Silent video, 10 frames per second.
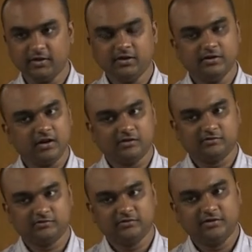Now,
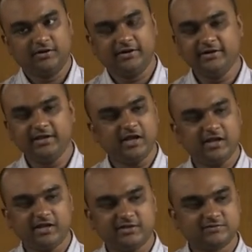India
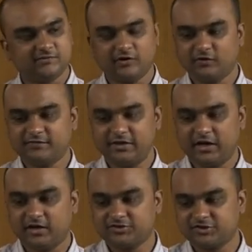has one of the
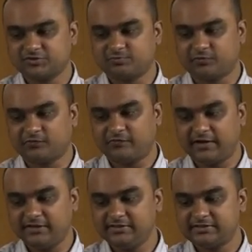largest
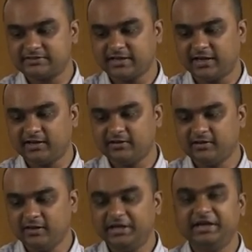profiles and
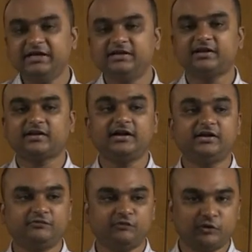internet
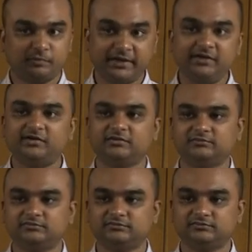footprint.
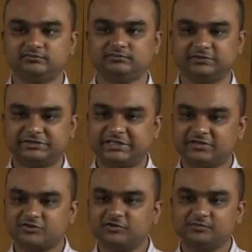Isn't that
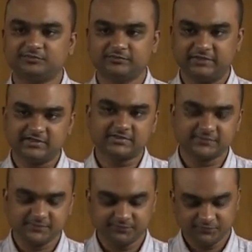so? Yes.
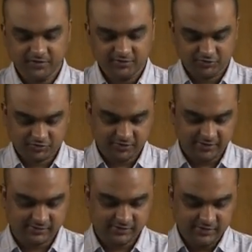So, right,
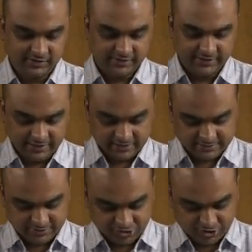India's
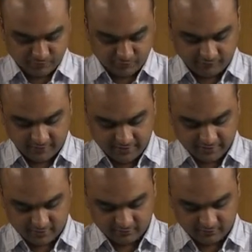digital profile,